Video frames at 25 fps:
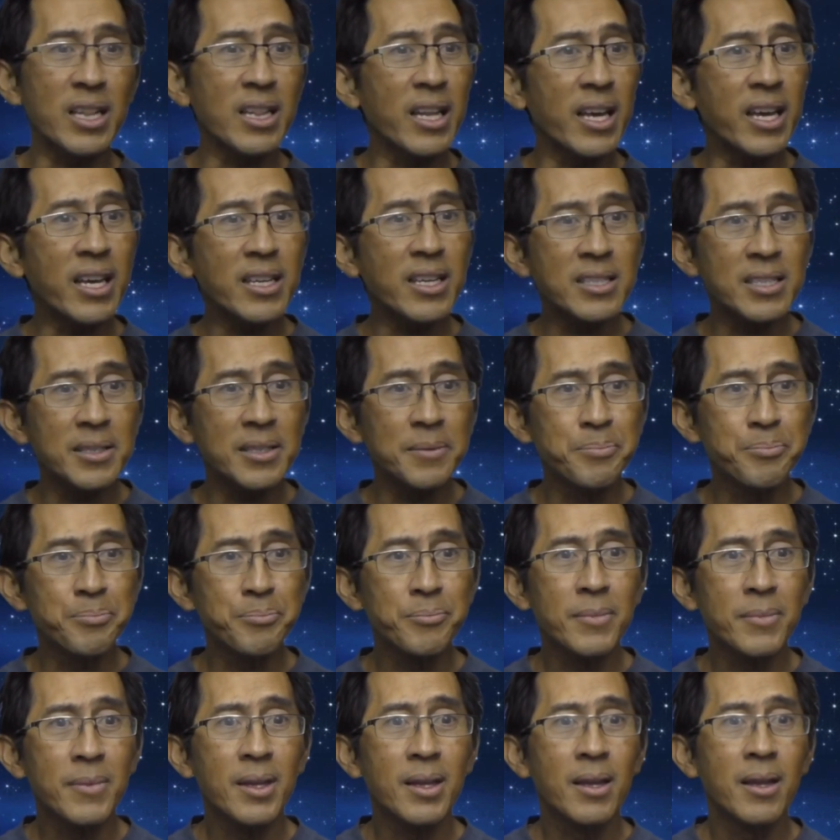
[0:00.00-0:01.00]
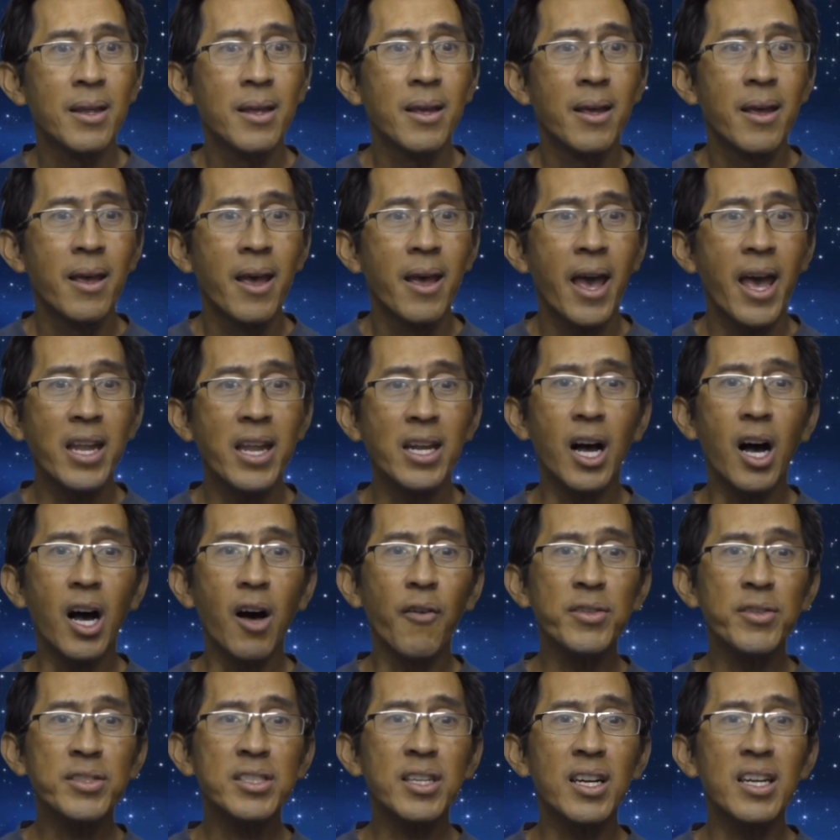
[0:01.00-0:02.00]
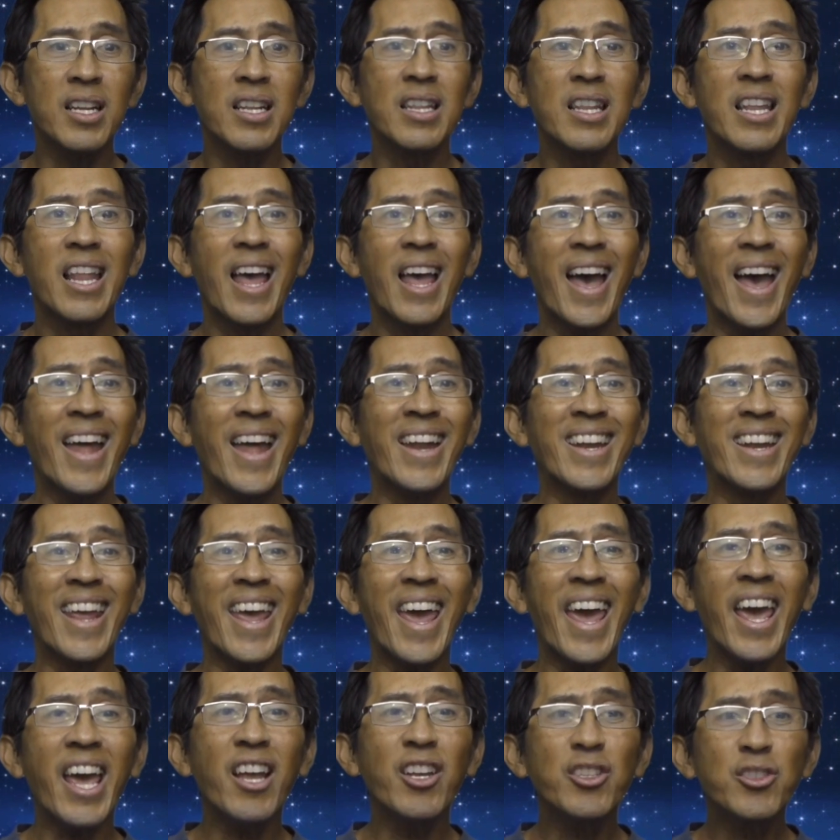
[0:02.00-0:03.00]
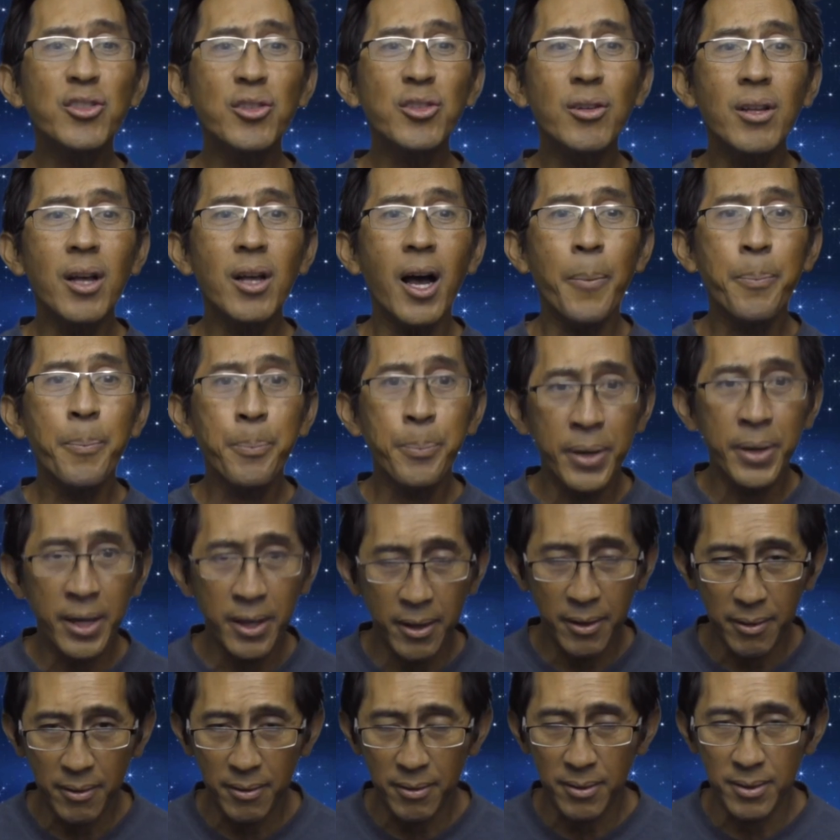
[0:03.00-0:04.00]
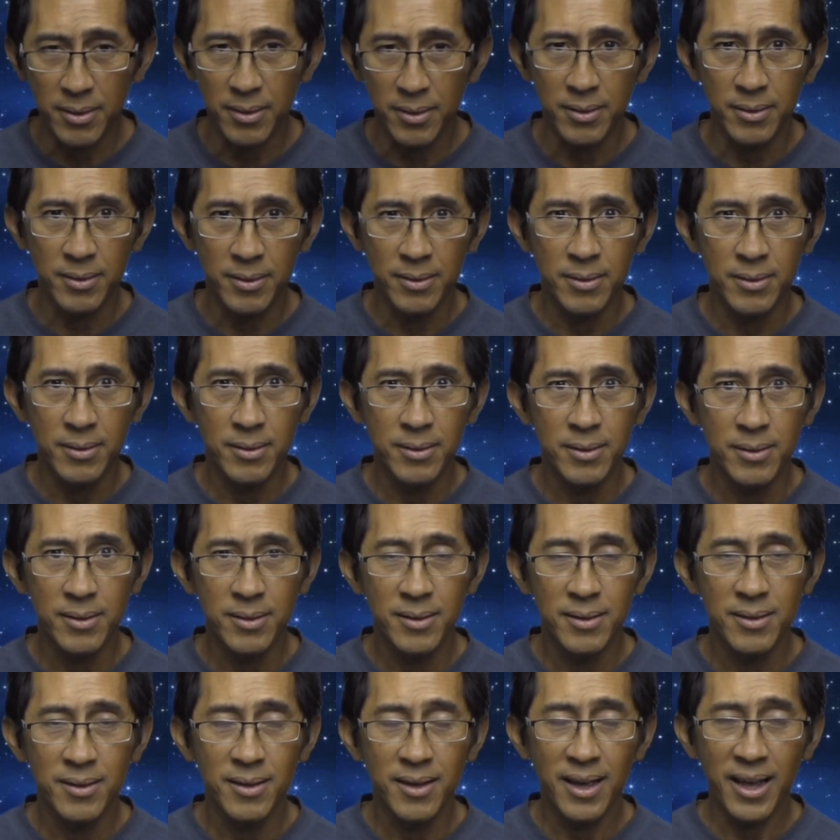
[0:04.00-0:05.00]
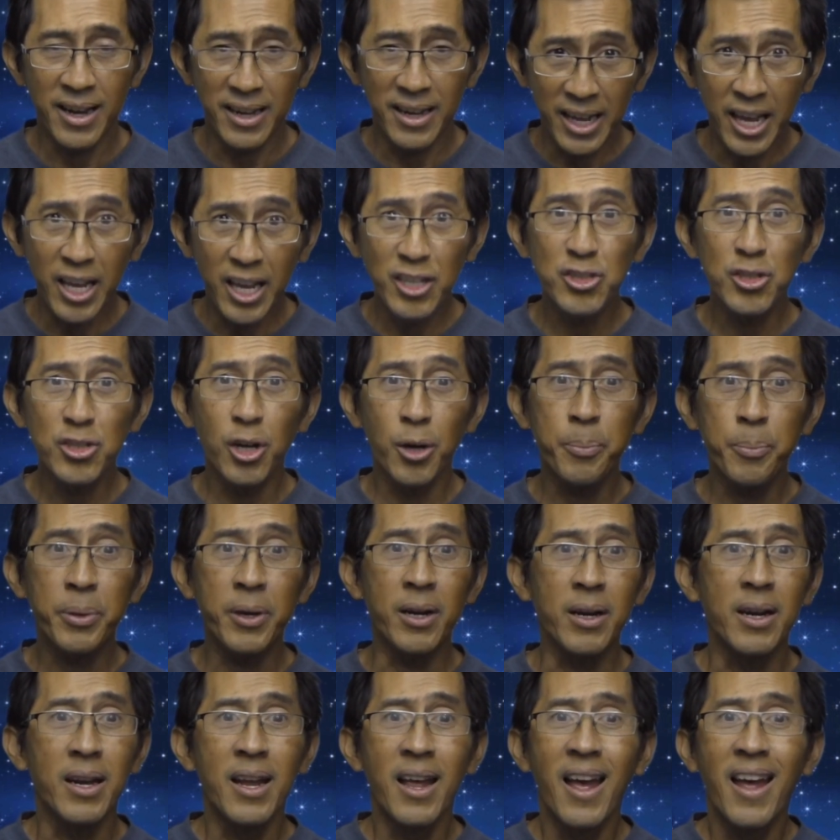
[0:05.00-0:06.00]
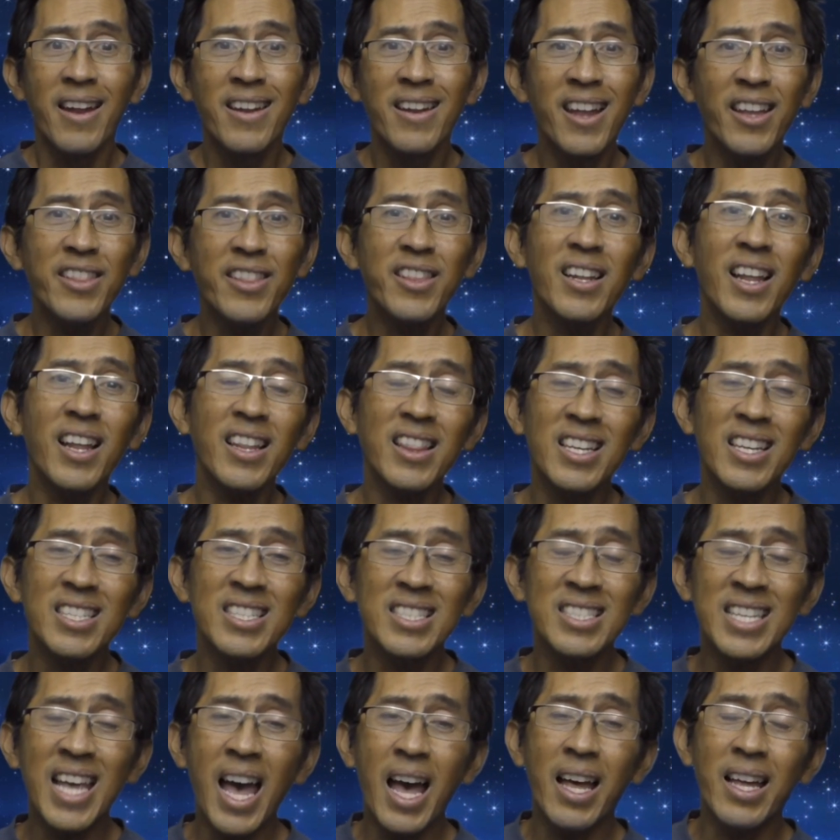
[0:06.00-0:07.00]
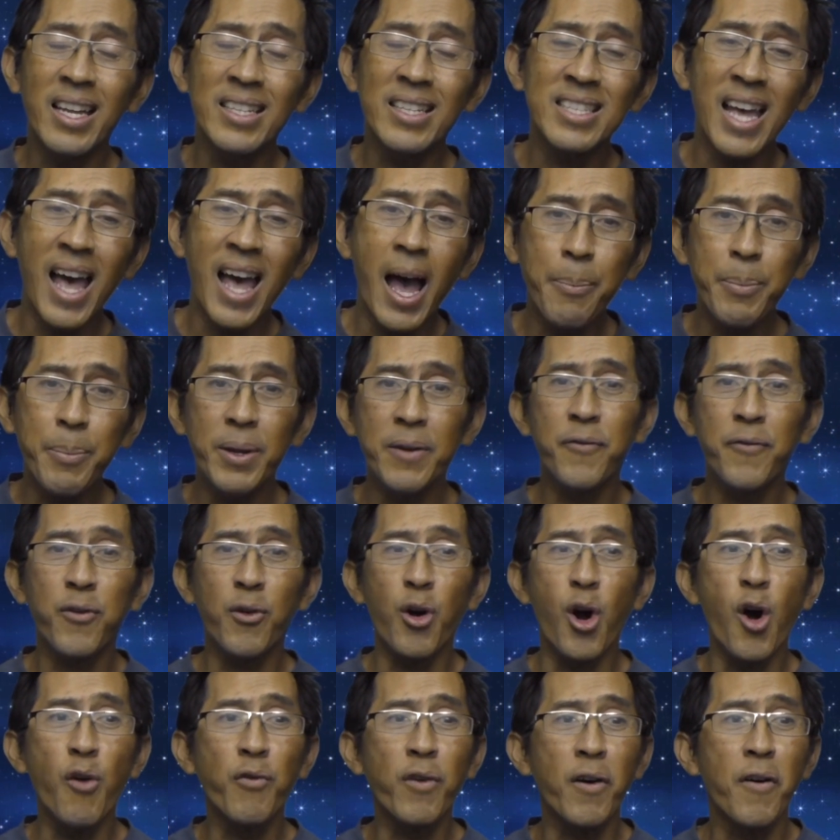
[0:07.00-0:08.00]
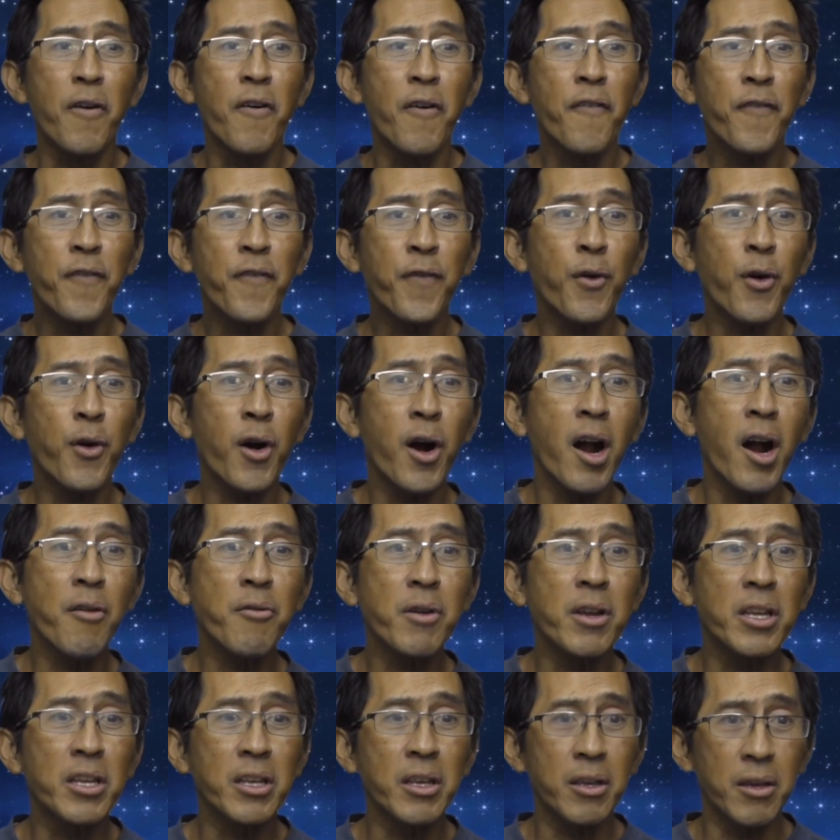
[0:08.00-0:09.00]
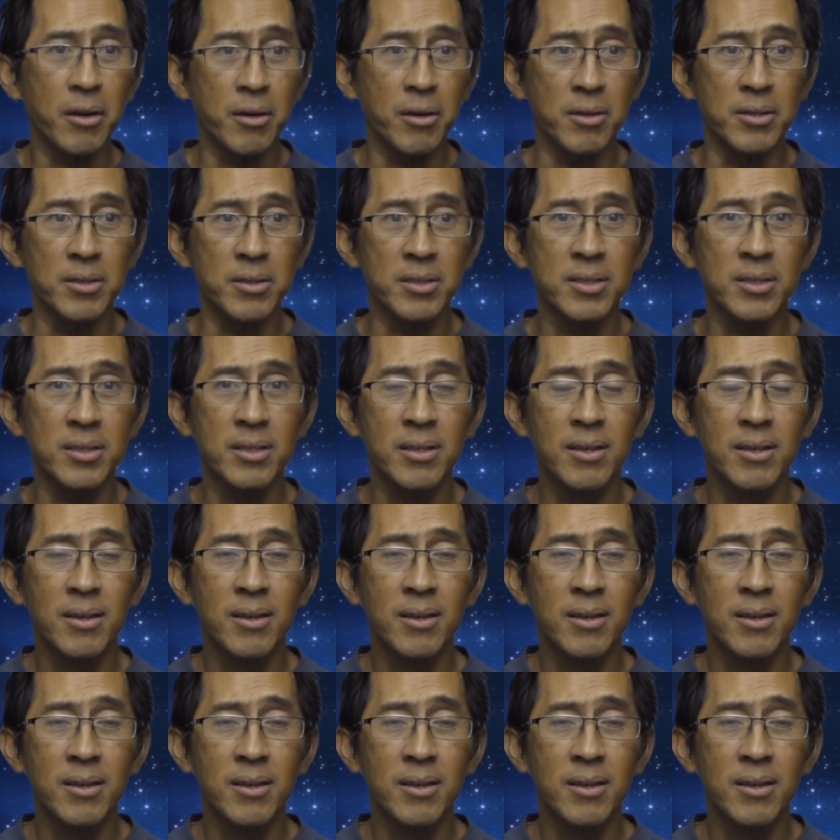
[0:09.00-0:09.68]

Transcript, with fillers: late, and all of a sudden, an angel appeared. An angel appeared. Nothing like this has, ha has happened for over 400 years,